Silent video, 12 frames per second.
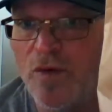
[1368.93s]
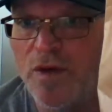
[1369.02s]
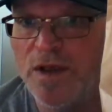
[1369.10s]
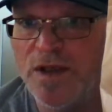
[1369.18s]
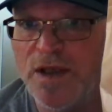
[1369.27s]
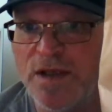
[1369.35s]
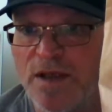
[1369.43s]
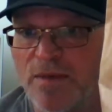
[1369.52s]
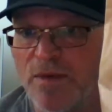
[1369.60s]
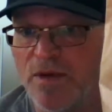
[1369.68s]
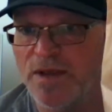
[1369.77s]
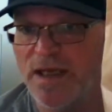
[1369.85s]
This is, I'm
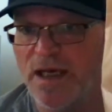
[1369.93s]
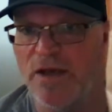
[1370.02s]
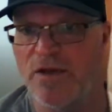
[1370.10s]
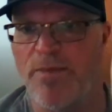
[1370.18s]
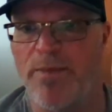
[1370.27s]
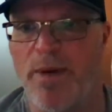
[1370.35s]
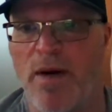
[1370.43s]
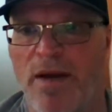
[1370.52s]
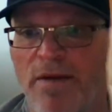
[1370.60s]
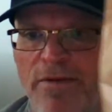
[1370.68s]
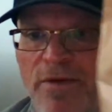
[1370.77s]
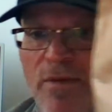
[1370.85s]
not telling you to buy
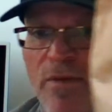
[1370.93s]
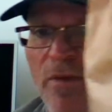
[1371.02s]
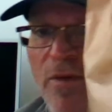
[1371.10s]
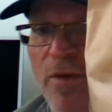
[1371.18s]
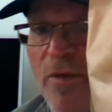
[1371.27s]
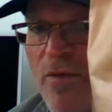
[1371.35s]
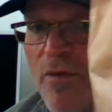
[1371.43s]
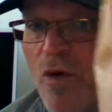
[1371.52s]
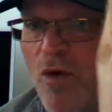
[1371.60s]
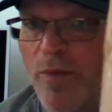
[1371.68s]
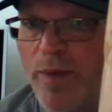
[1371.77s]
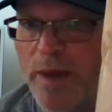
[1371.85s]
from
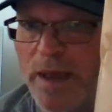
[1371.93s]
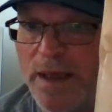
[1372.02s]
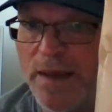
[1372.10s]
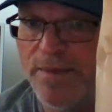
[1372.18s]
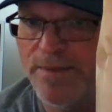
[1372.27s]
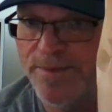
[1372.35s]
Raw Bean.